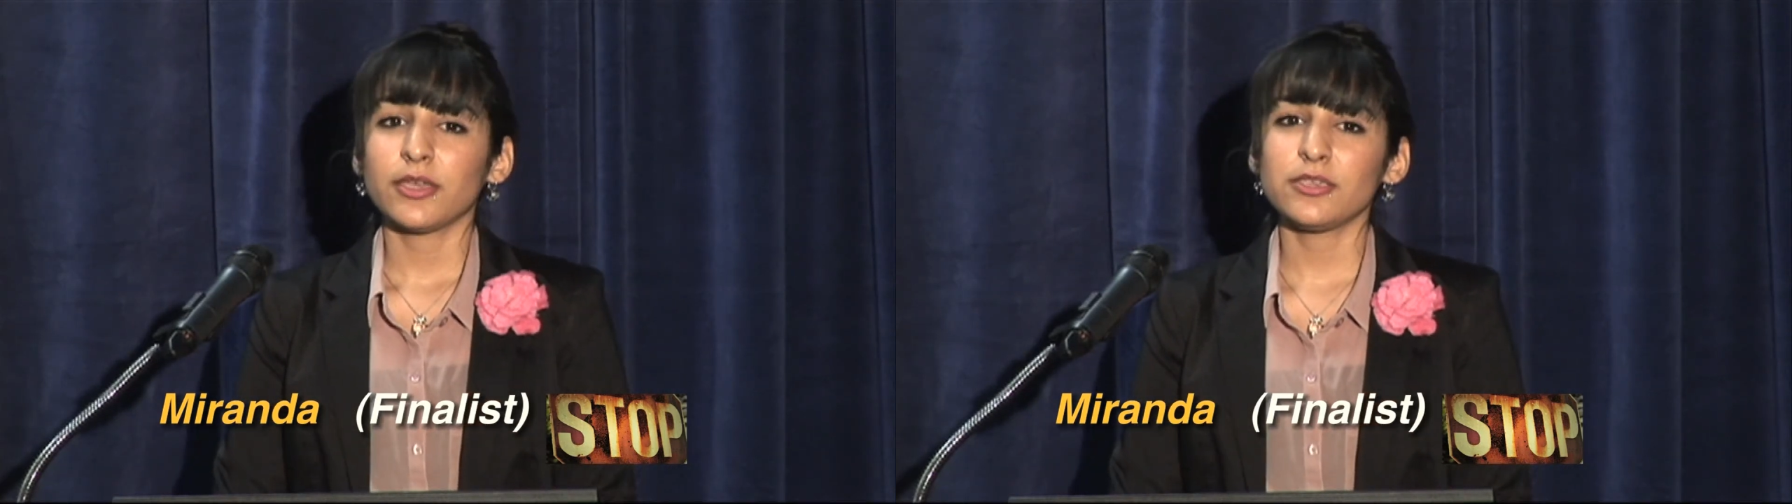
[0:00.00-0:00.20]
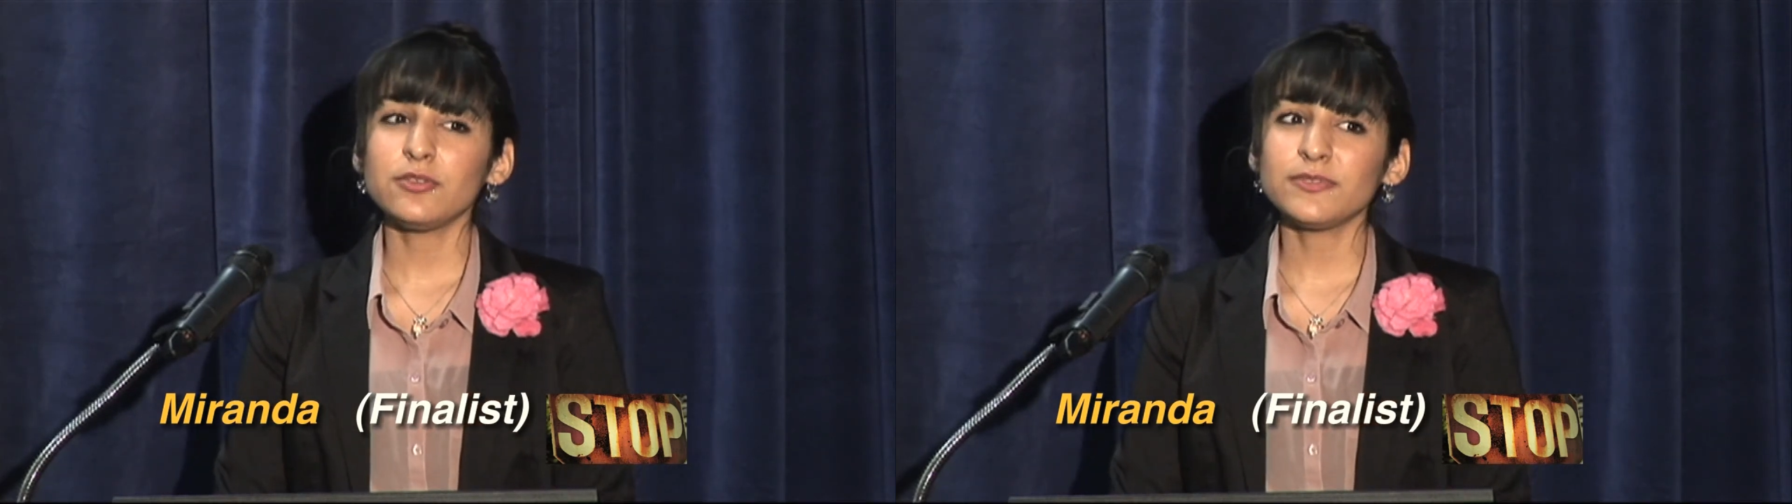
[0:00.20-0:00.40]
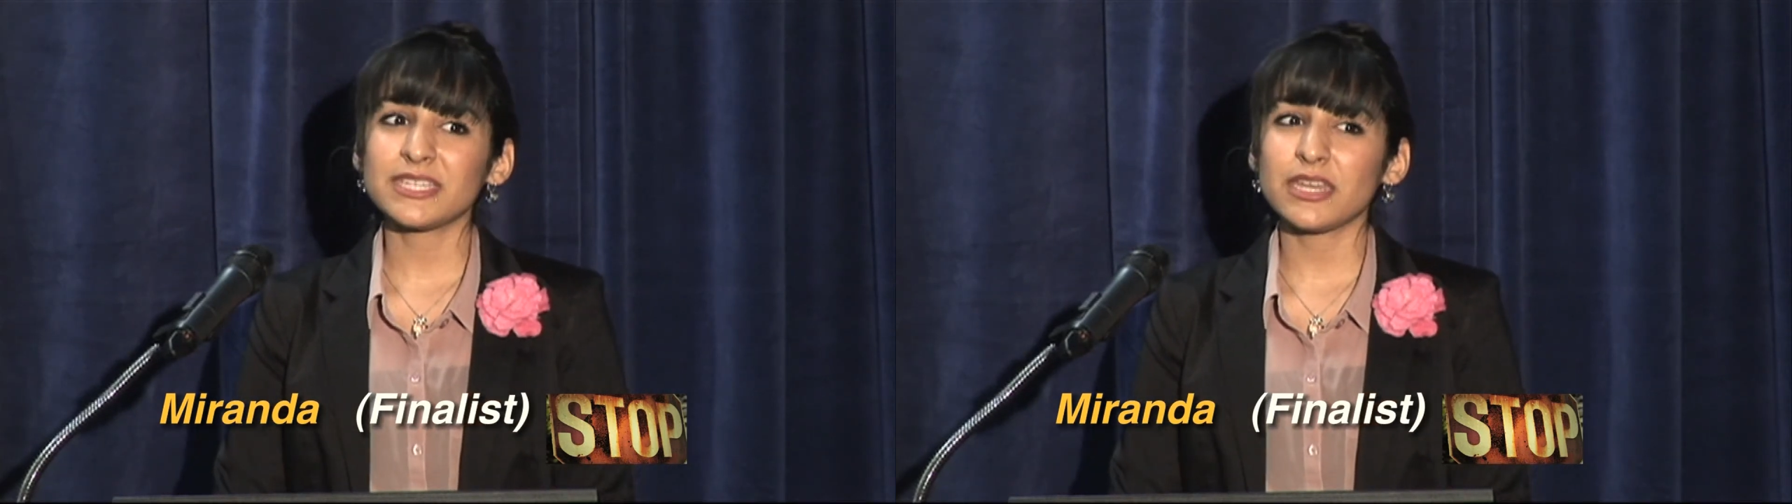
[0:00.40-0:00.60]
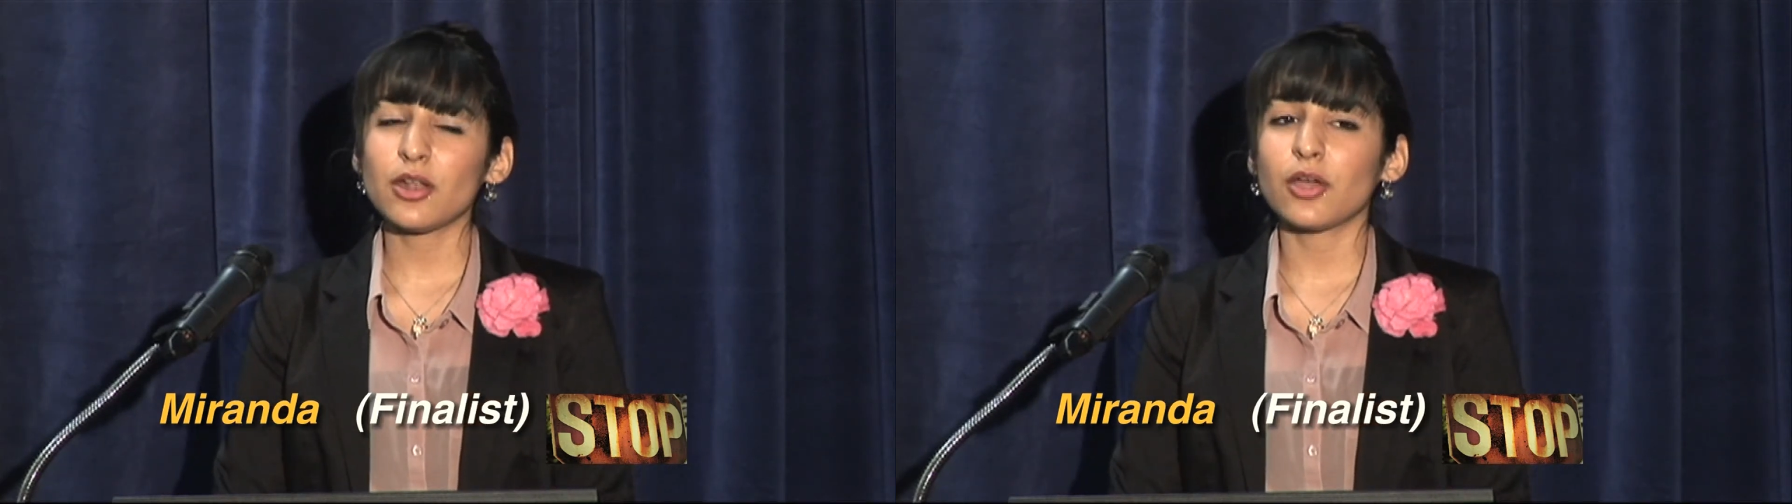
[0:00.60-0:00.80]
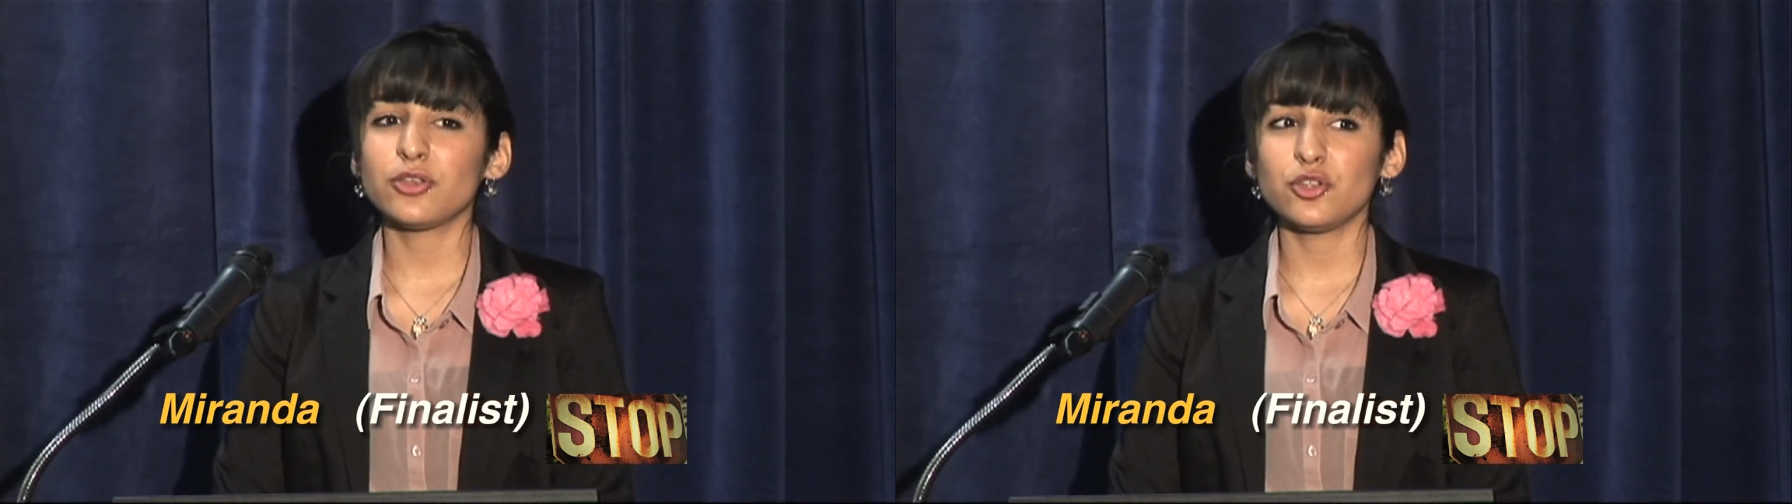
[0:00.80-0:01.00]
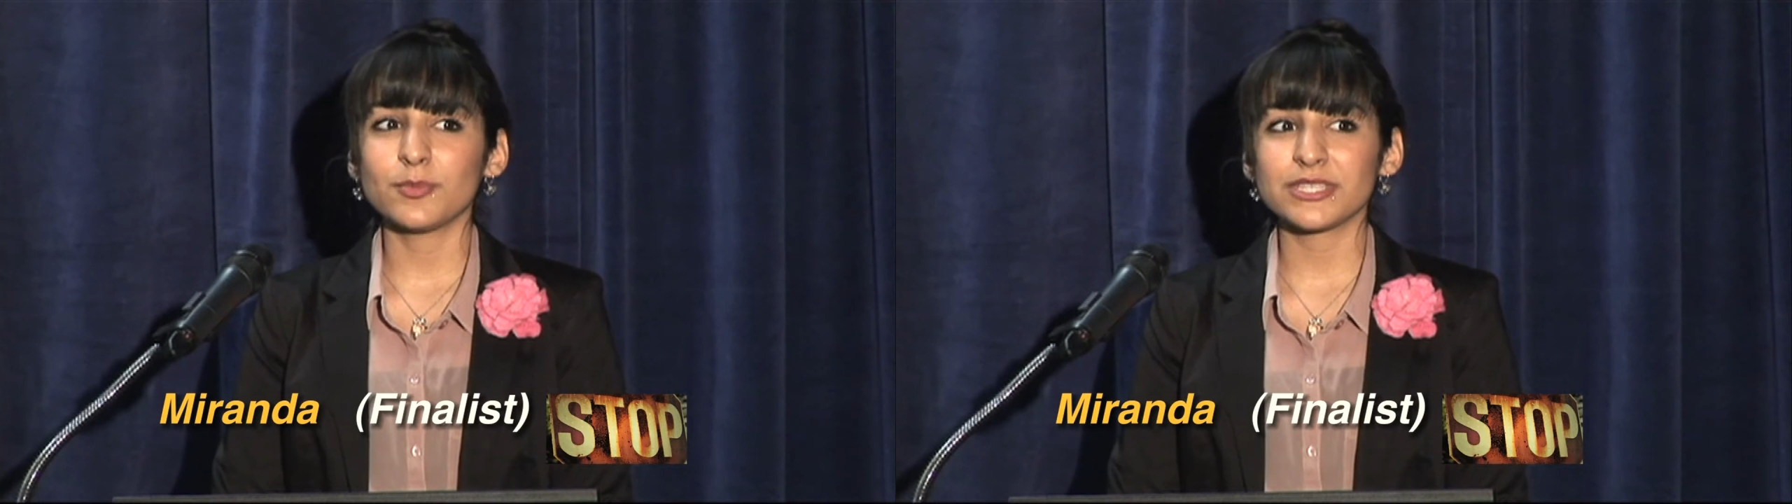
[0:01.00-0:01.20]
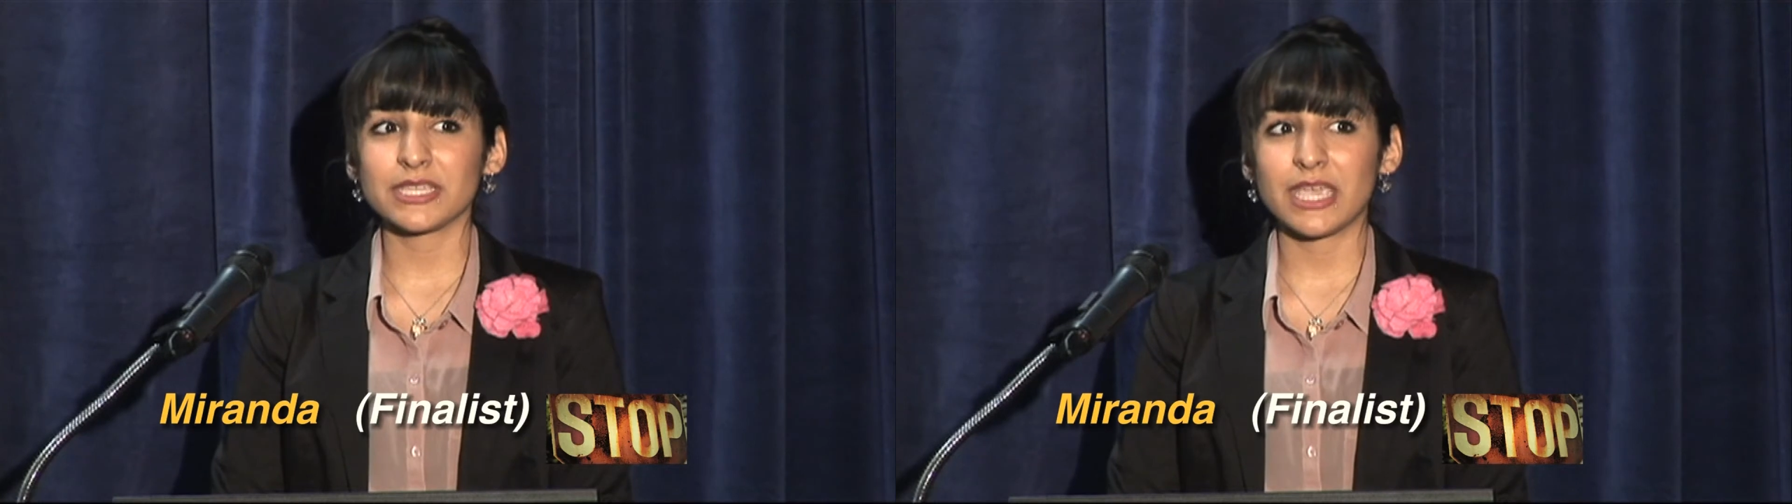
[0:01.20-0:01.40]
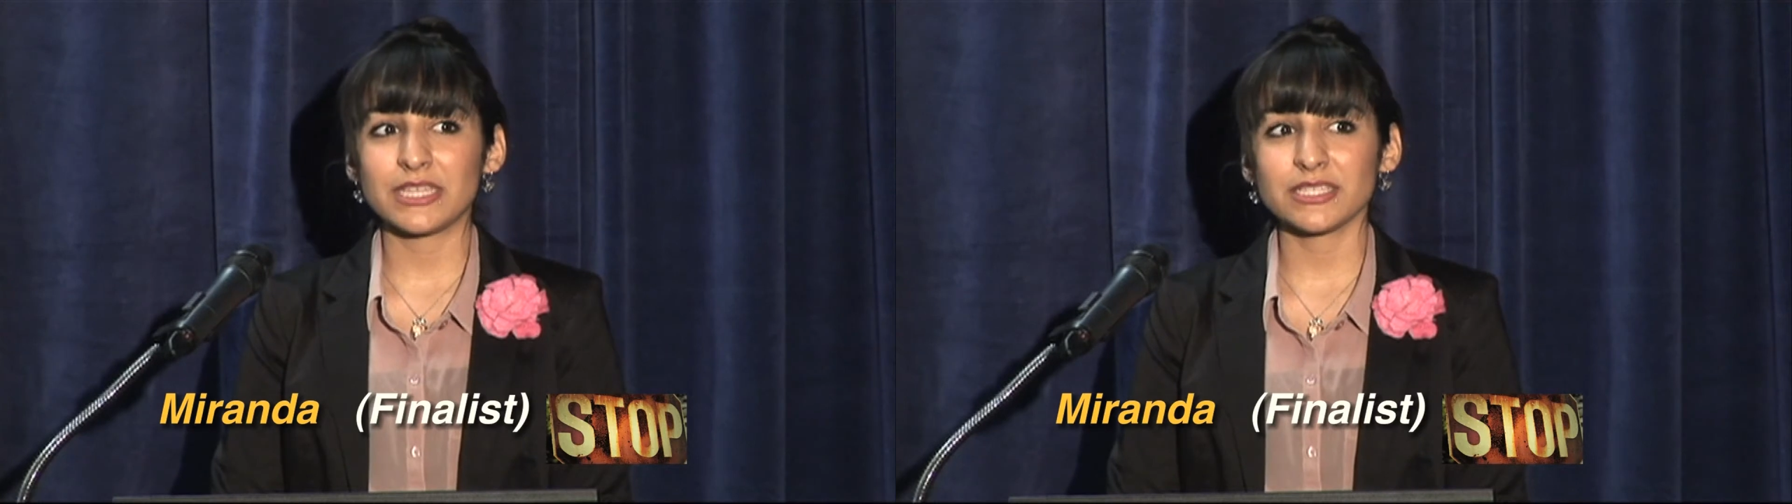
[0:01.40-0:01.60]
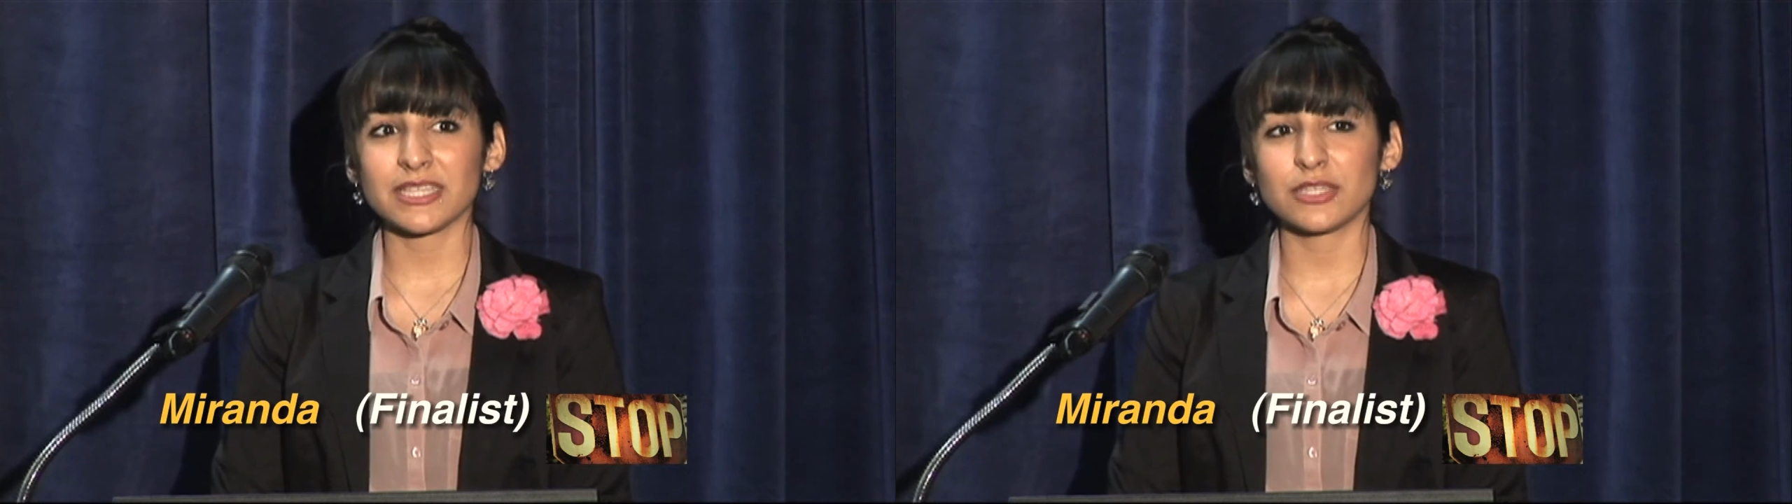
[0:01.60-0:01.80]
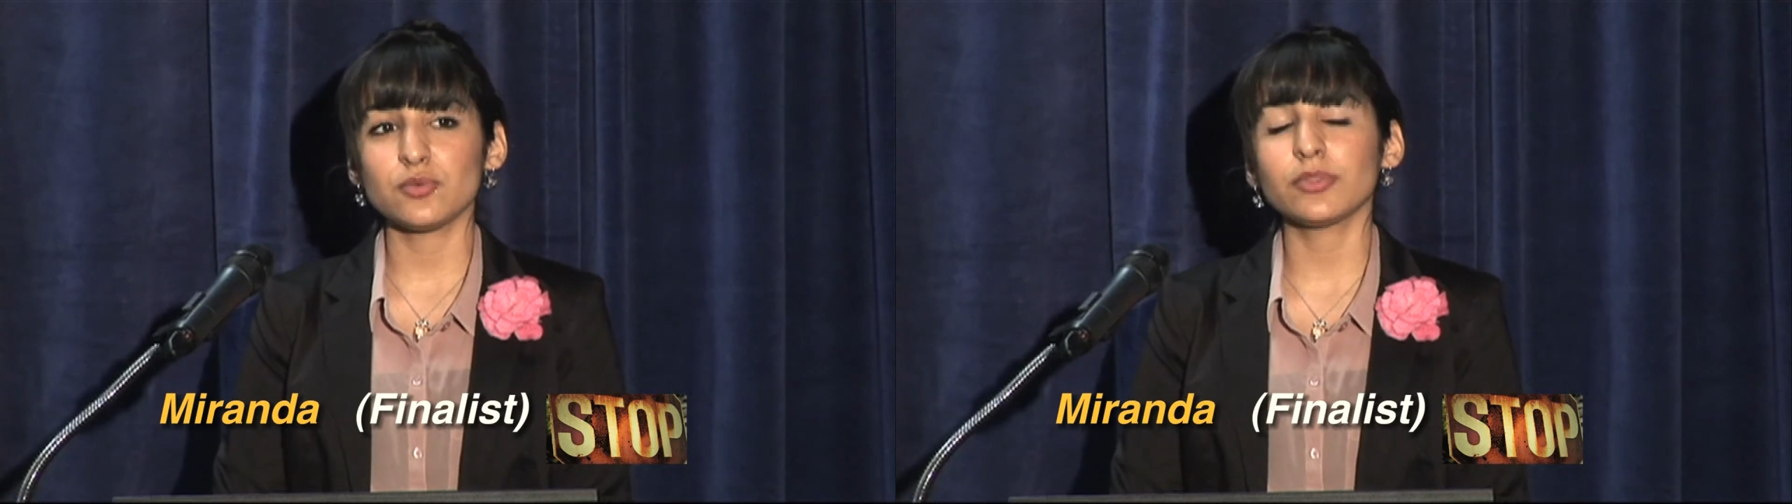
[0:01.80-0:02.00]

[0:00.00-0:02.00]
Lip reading: you've stated on numerous occasions that you